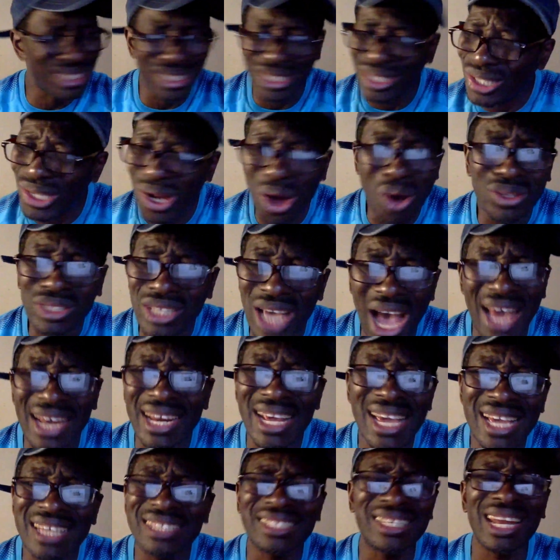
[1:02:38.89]
not an
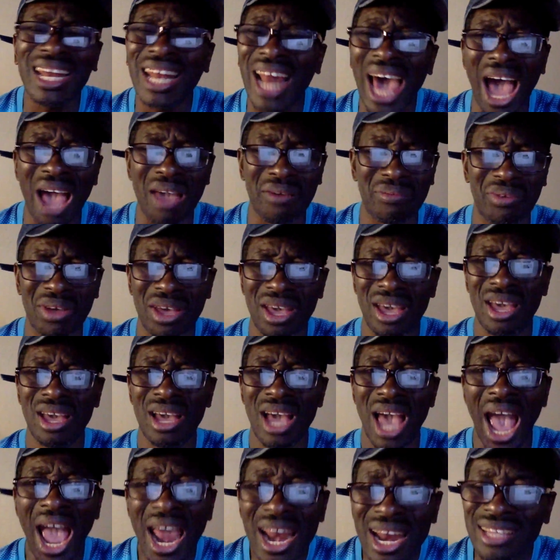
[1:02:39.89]
easy life.
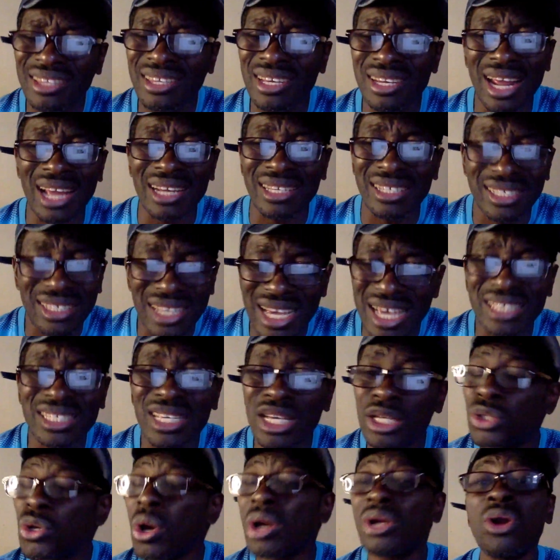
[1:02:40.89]
Anything that is
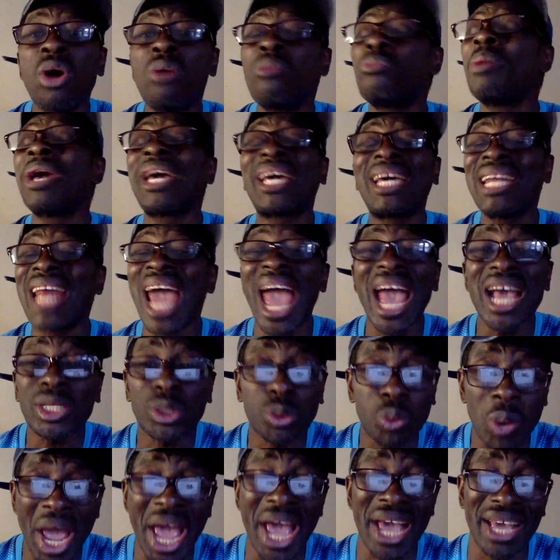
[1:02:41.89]
easy, you're not making
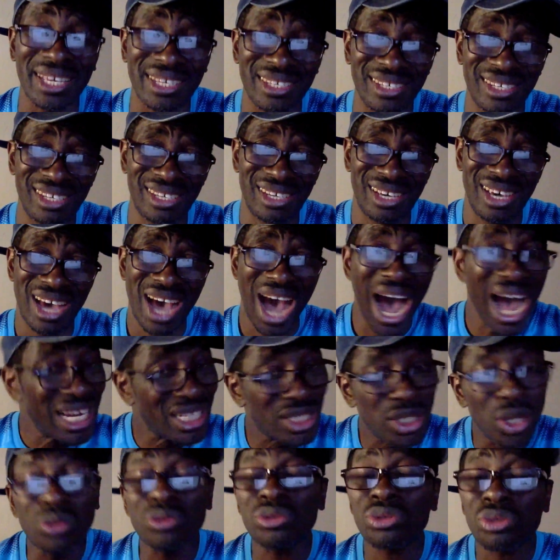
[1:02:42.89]
headway.
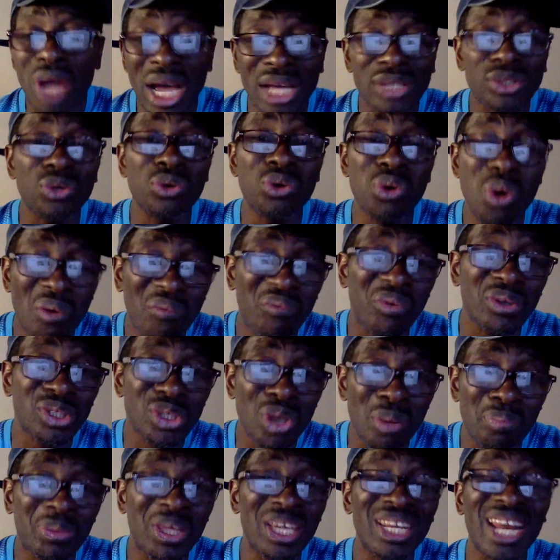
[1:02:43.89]
And don't try to look for
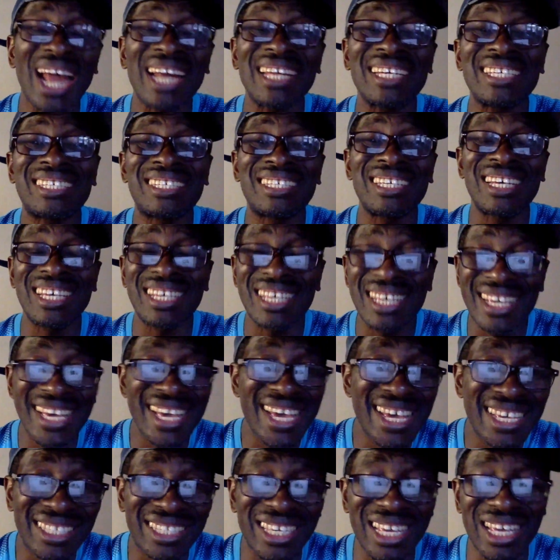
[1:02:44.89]
something that is
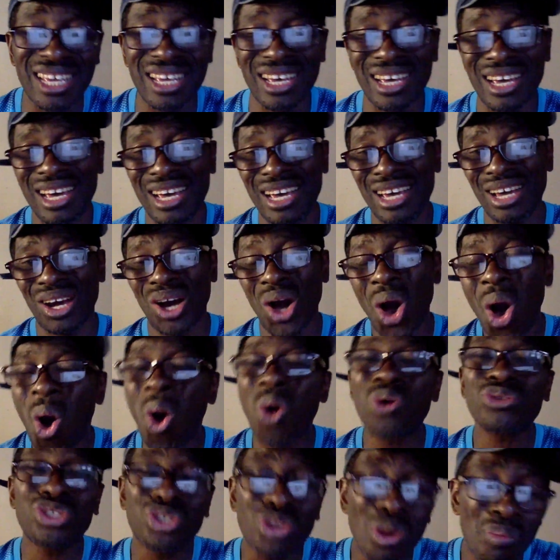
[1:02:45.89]
easy
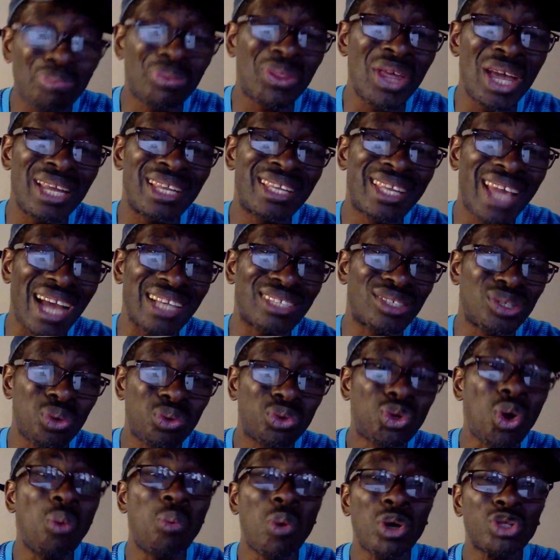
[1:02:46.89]
or something that you
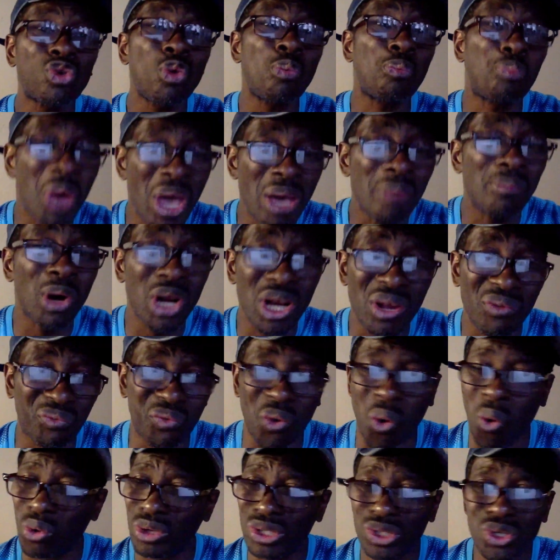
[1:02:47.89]
don't want to pay money
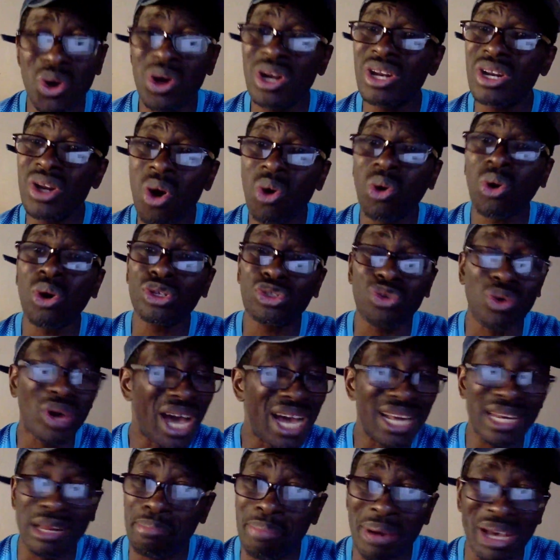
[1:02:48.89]
for. You're not going to
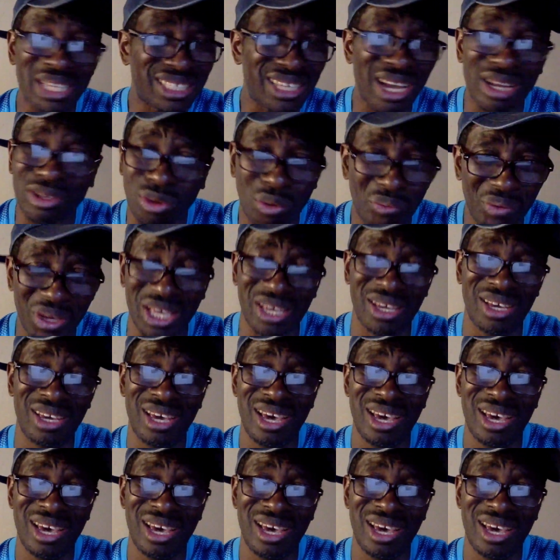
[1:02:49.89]
get the best out of it.